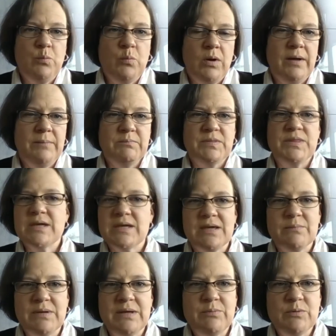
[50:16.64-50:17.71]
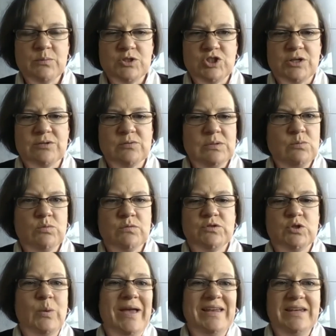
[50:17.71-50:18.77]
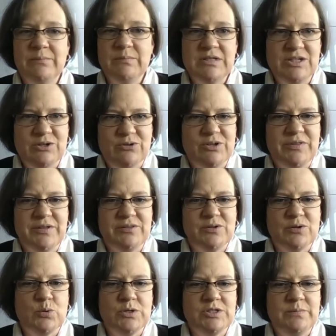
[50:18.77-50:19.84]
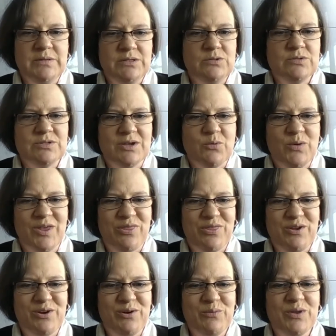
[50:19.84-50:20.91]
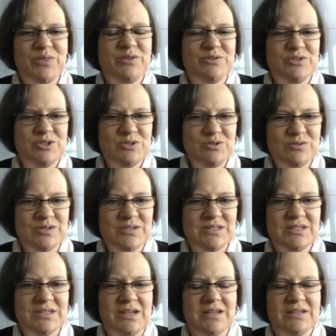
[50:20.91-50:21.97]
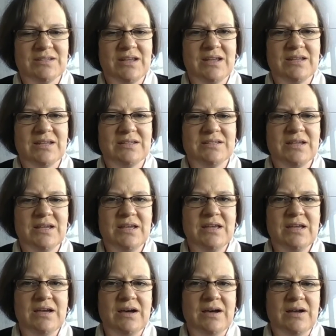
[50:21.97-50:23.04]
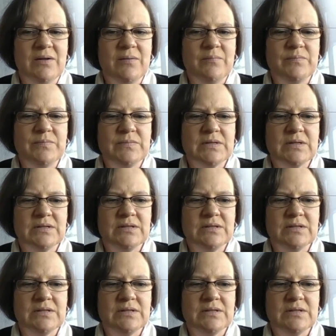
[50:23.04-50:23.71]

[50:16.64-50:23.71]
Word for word: I'm thinking people would generally review any material that they're going to be using with their with their students, and and um,